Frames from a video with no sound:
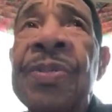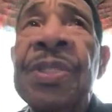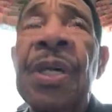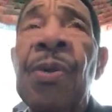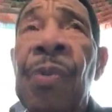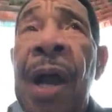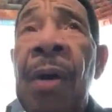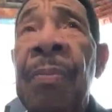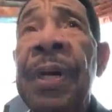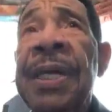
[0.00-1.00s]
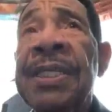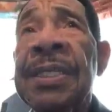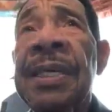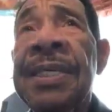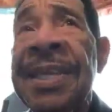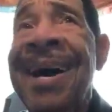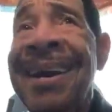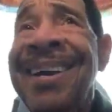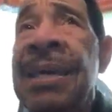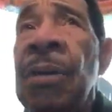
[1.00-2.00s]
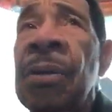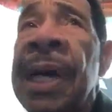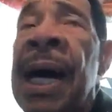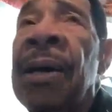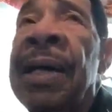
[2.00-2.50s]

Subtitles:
is still around, but he's kind of ill now.